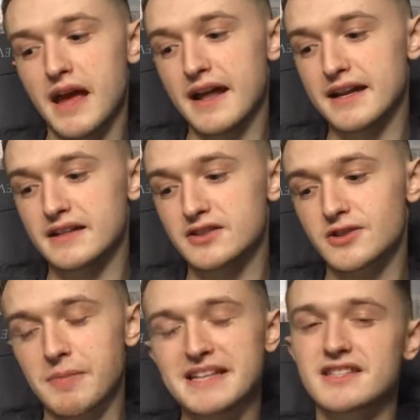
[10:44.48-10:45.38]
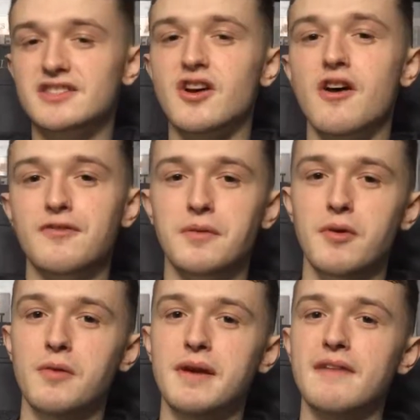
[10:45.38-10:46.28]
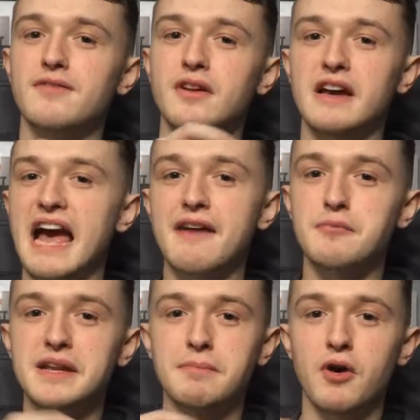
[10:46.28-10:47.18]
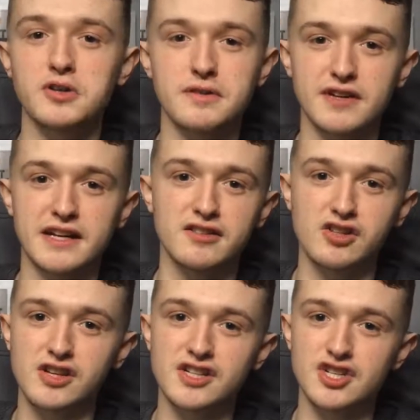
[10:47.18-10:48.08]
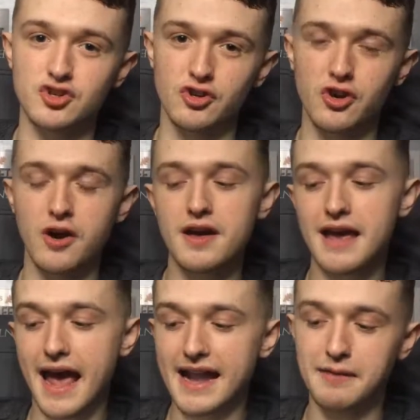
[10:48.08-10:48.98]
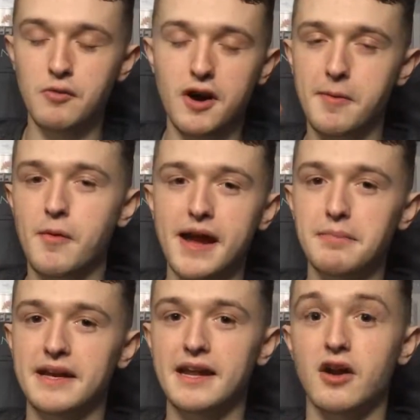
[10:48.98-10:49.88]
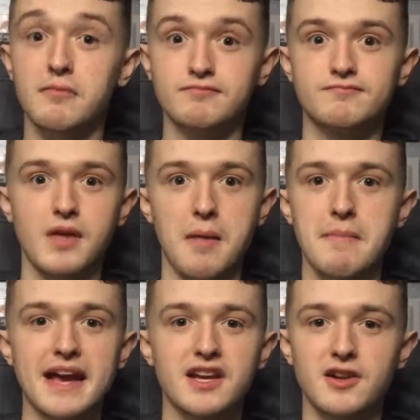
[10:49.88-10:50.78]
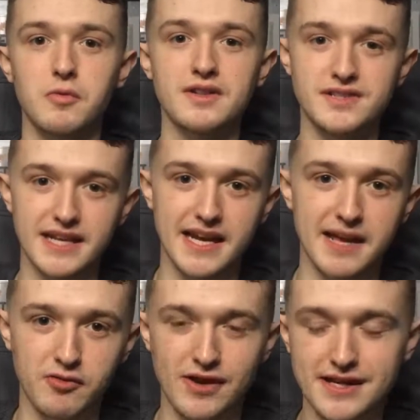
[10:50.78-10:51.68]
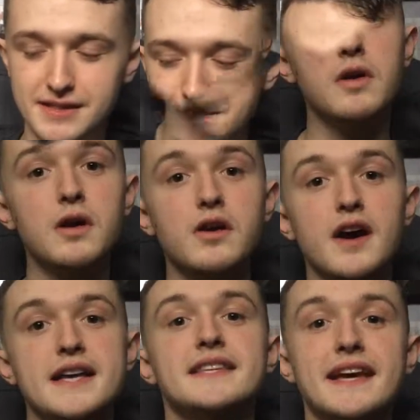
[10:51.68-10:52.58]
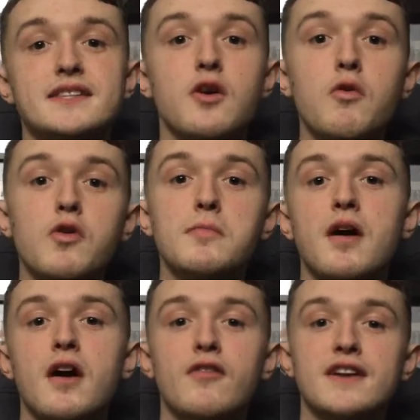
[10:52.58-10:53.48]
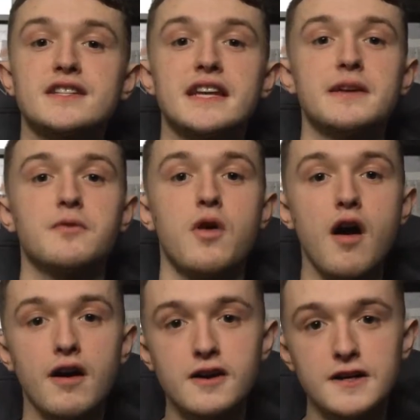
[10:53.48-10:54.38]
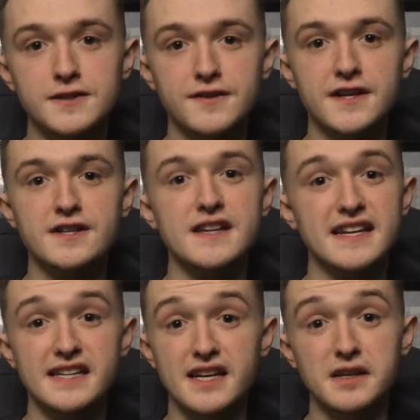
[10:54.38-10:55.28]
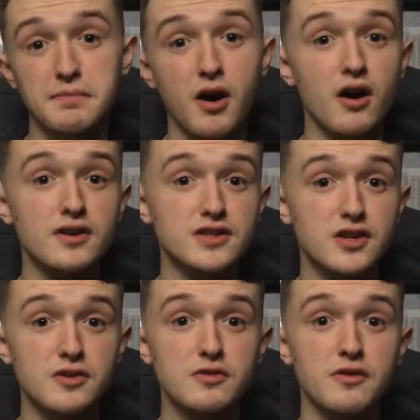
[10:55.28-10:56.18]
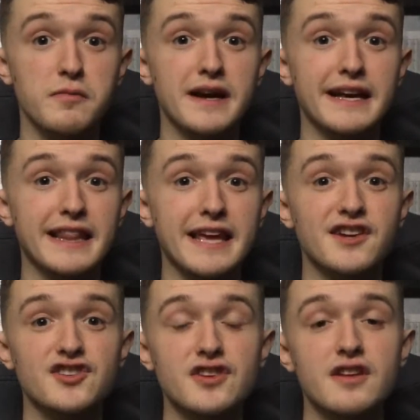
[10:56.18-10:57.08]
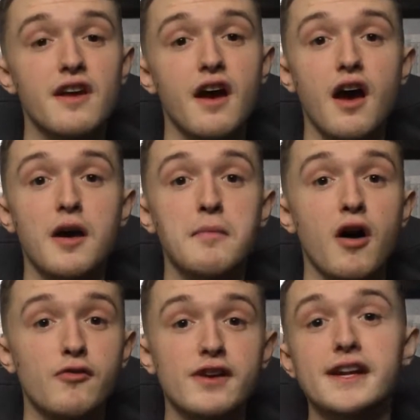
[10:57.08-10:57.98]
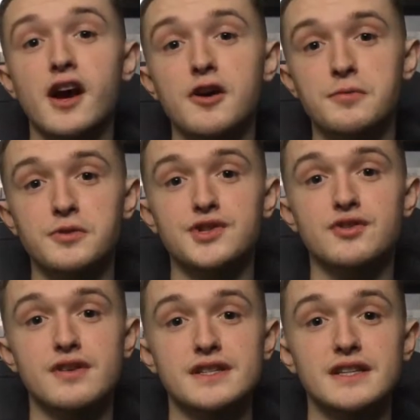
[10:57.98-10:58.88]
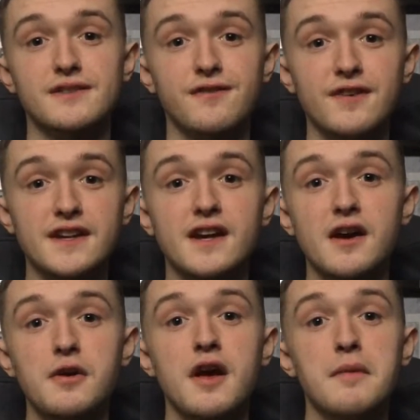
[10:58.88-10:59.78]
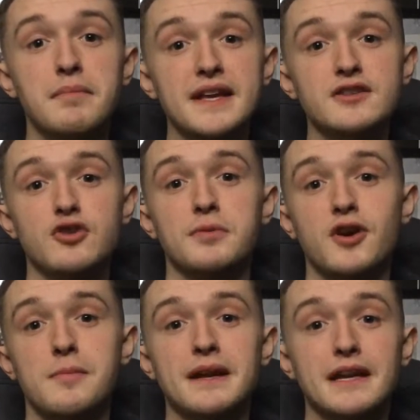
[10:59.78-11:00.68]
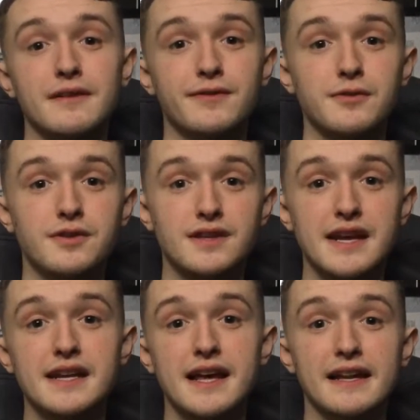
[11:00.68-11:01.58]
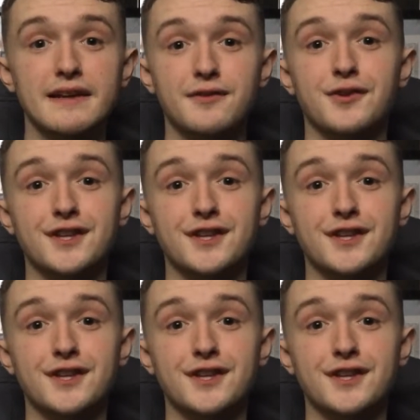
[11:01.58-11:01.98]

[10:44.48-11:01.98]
and then basically start from the bottom, have them in the box whether they're good condition or not, and then work my way up and get like immaculate ones and then get them graded. Well guys, that is all of my Resident Evil archives figures and the end of part 2 of my collection. I really hope you enjoyed this video. Please drop a comment if you did, and if